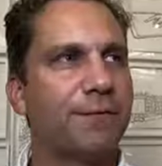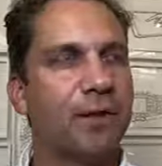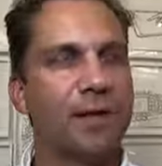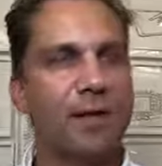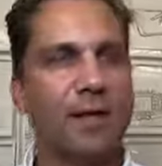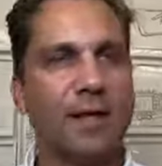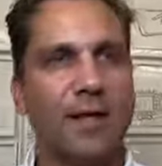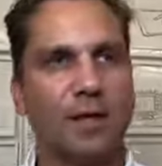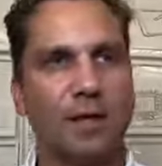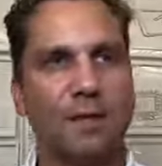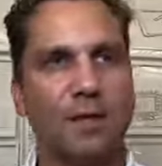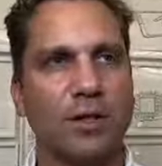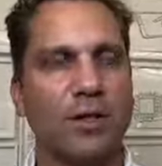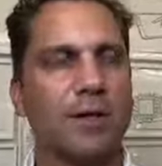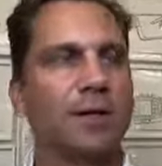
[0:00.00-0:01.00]
first thing. That's the
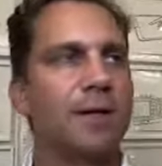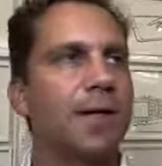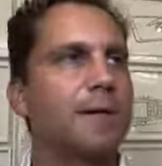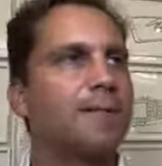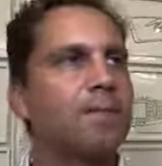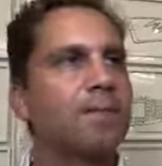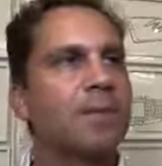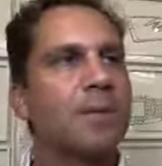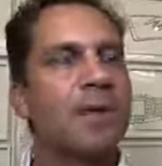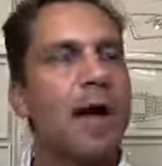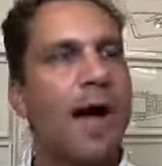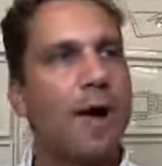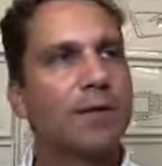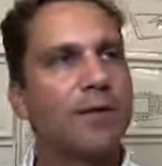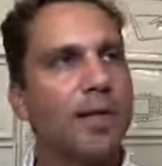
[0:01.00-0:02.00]
first insight.
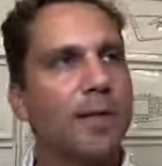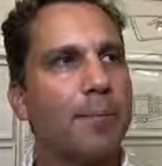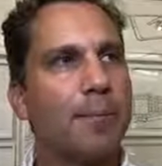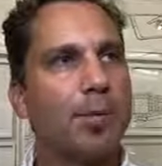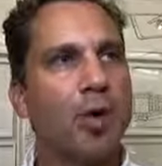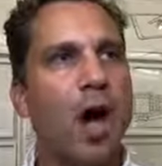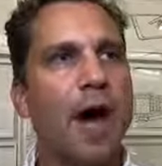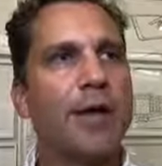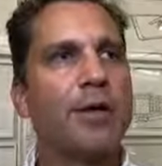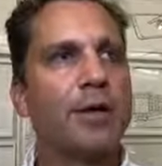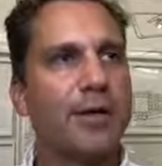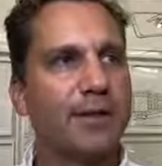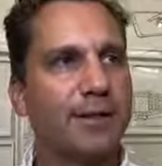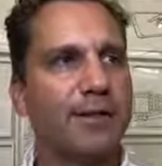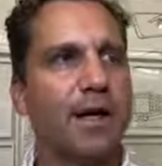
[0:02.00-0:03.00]
I would say the broader
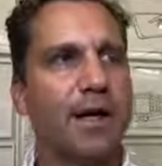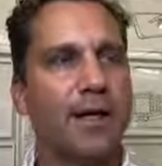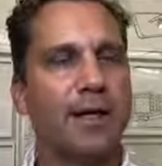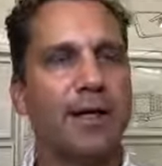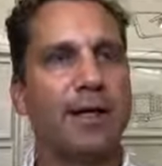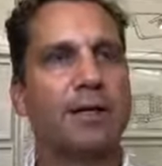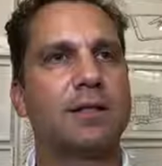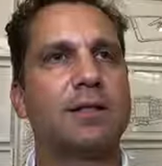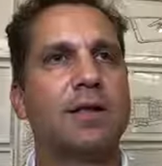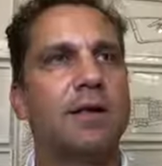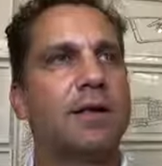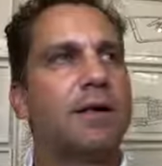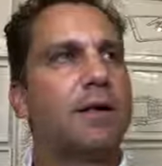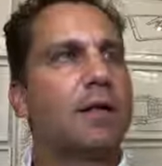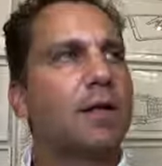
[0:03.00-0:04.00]
insight is
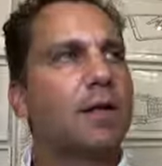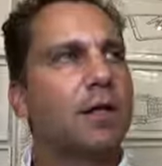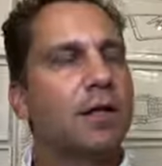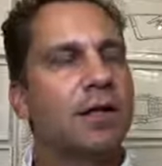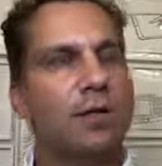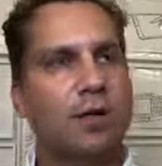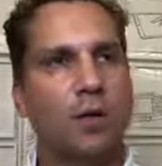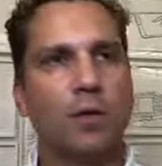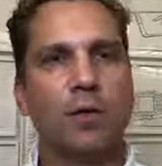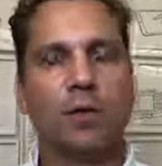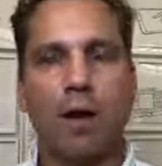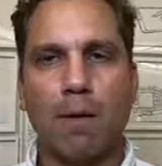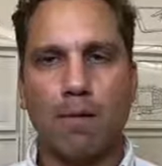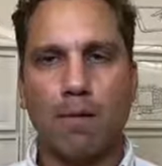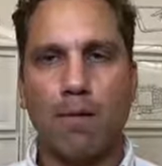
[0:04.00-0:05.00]
consumers
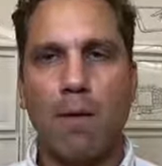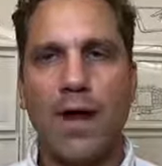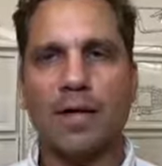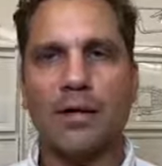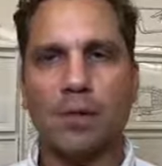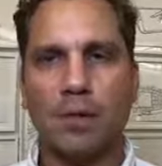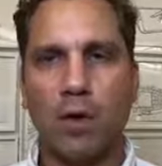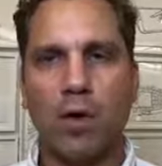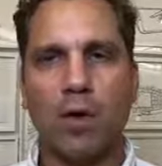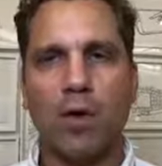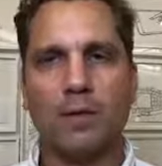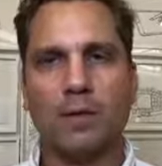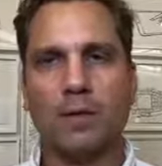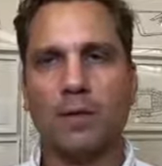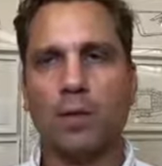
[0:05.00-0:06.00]
are much more
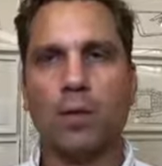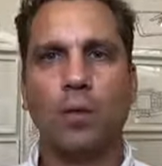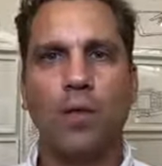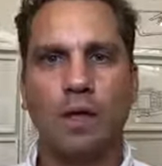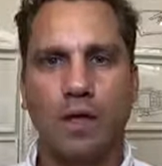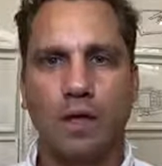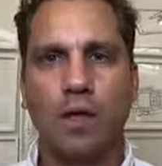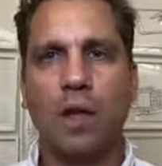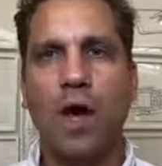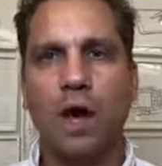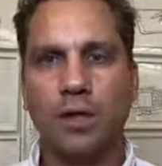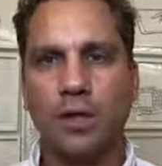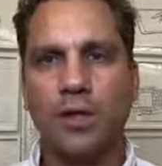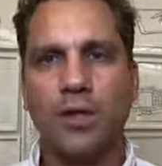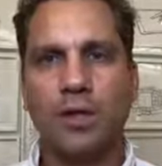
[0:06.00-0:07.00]
comfortable with
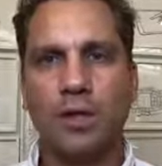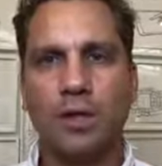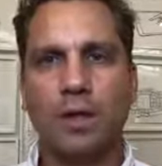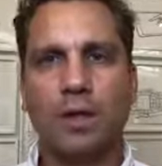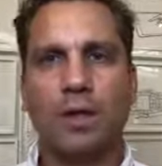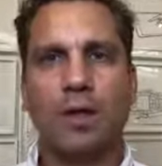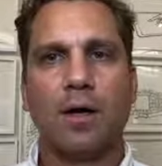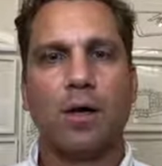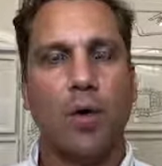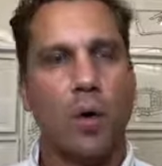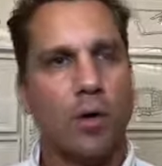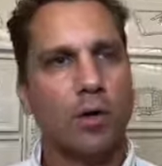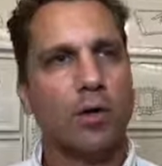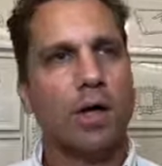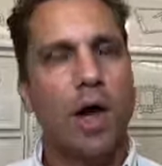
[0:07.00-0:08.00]
e-commerce,
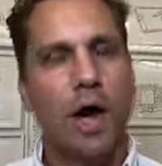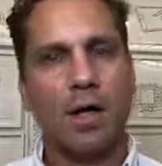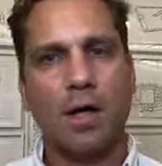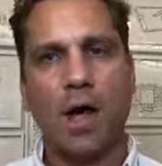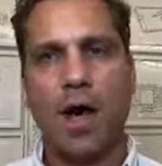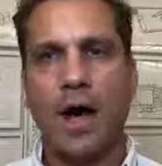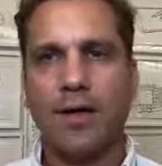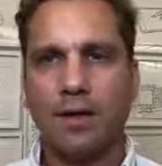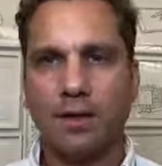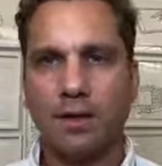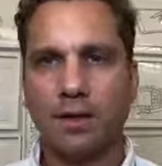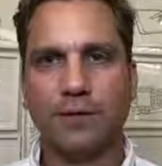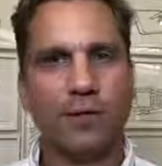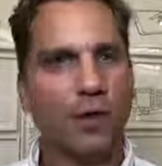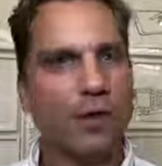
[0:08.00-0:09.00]
ordering online and
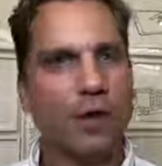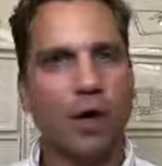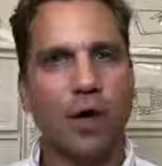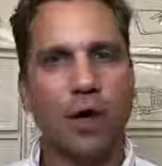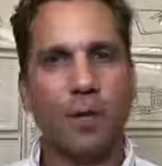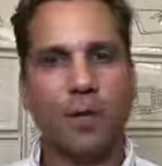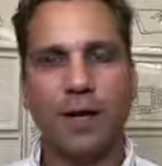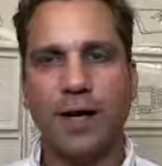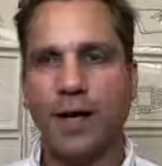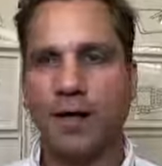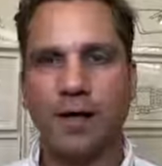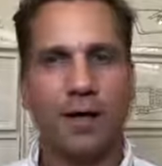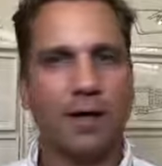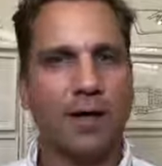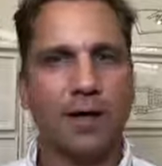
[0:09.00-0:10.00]
delivery to home than I
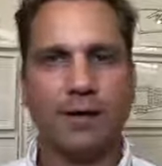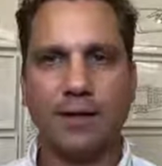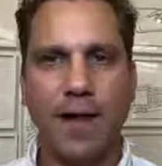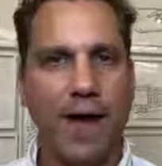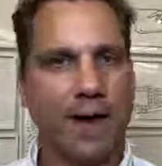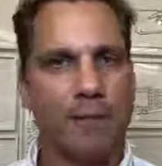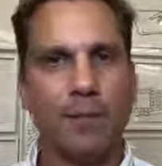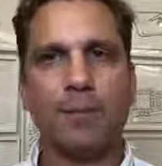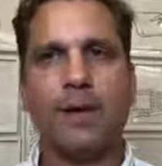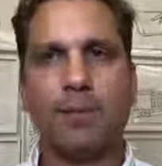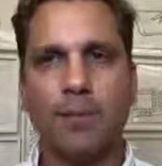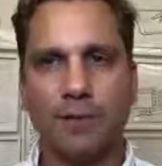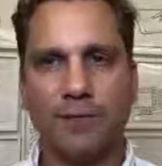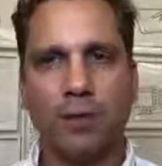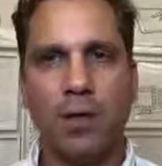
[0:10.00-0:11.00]
think has ever
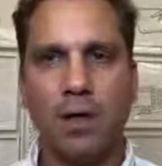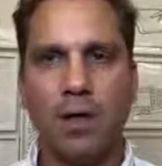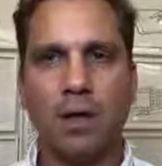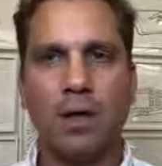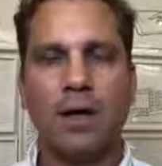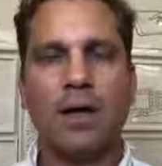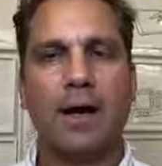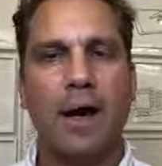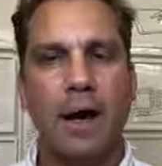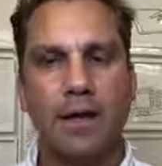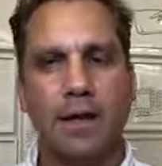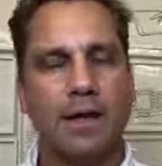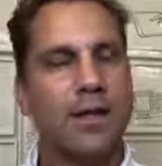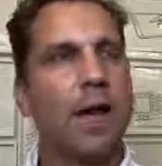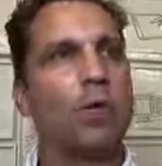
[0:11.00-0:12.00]
been before. I
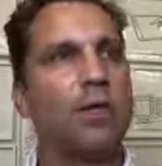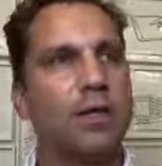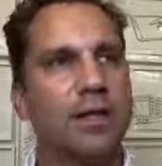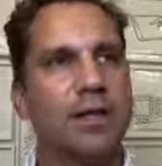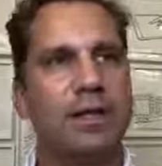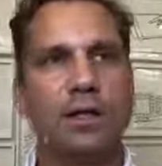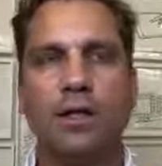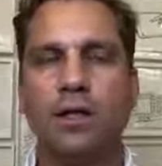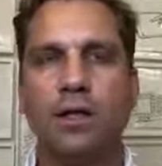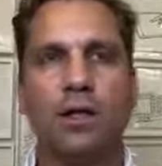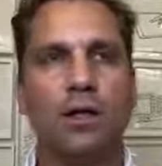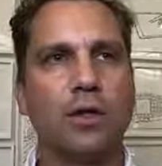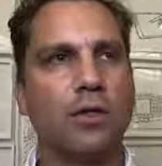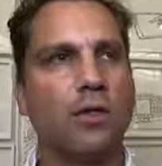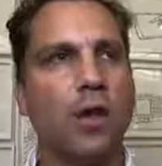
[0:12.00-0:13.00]
think that will
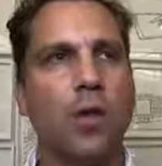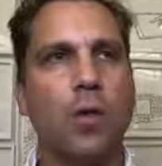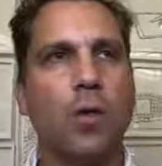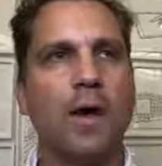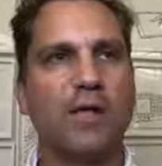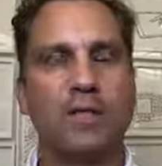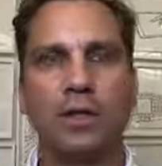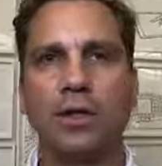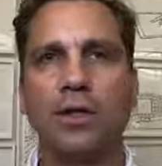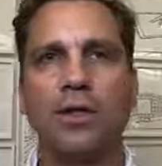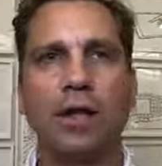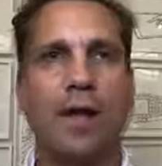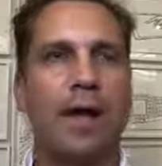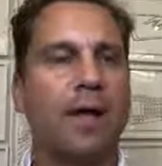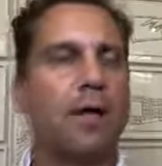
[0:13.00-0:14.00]
continue. There's no
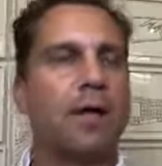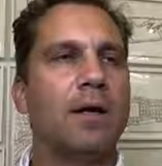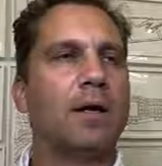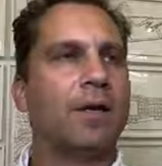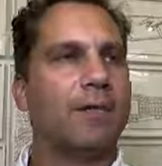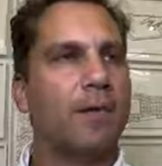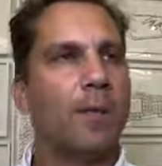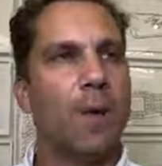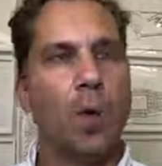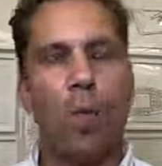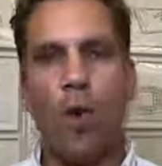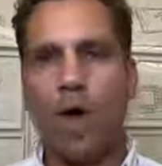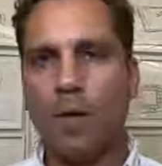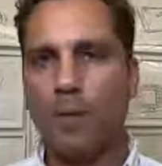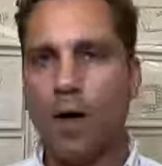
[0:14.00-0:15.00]
question that from a
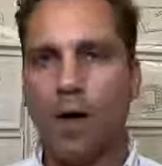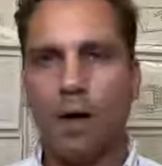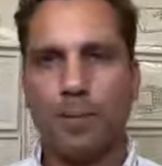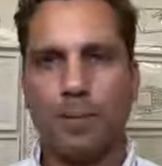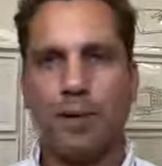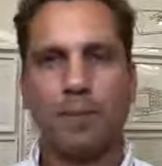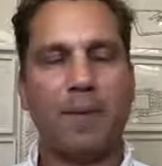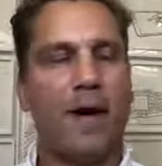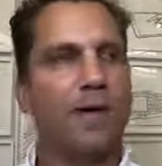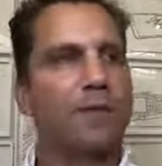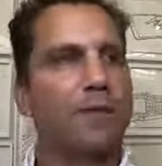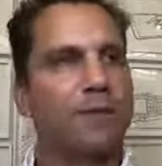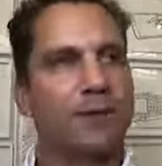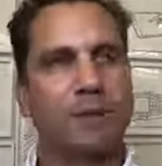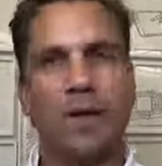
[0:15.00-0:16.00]
Walmart
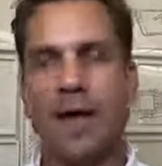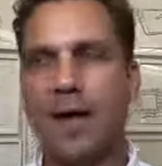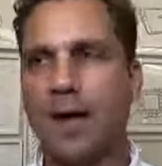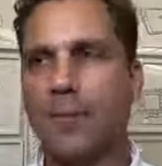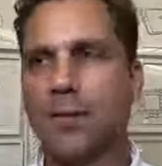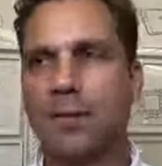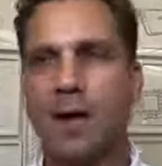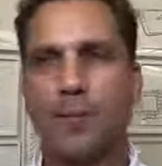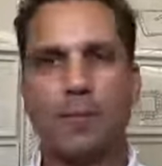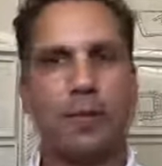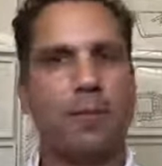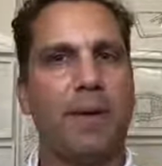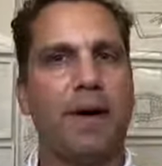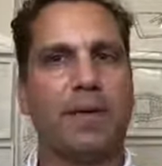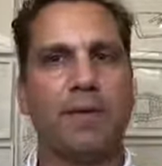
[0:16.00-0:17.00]
perspective, from an Amazon
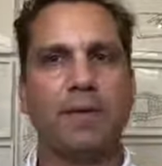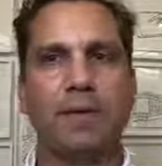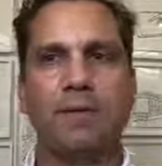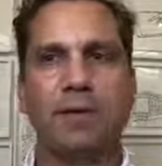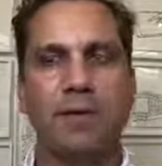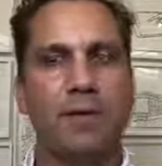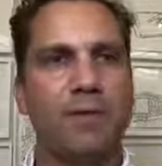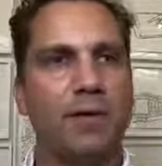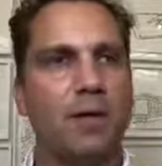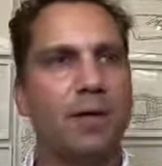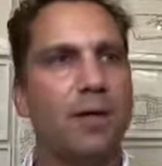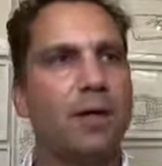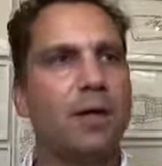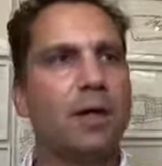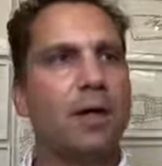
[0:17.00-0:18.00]
perspective,
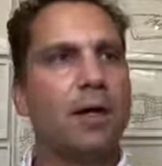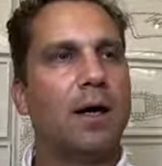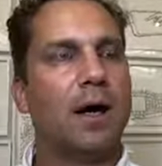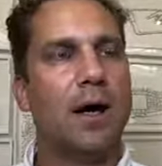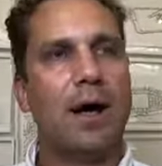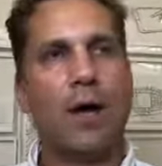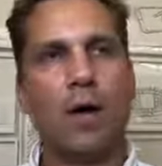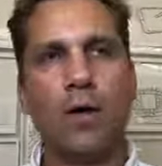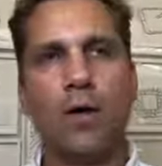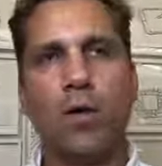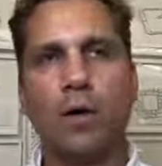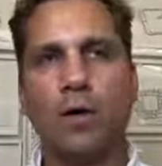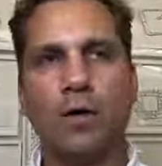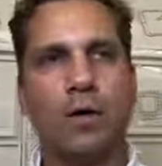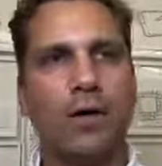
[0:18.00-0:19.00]
even
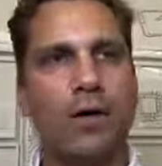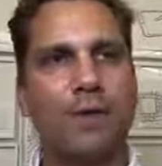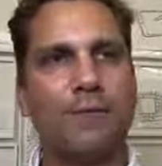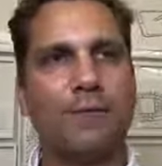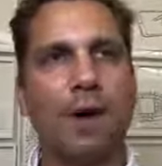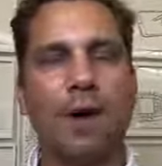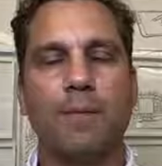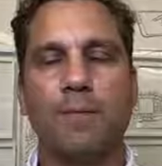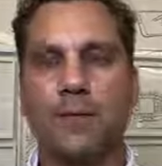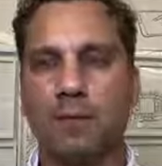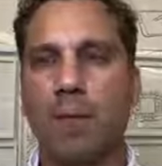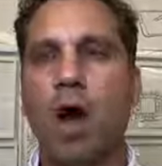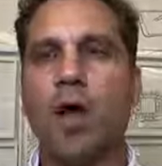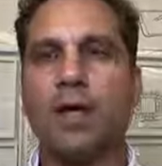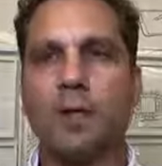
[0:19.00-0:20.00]
ordering from
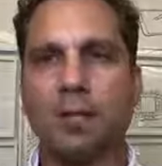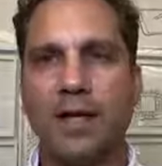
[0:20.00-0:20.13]
smaller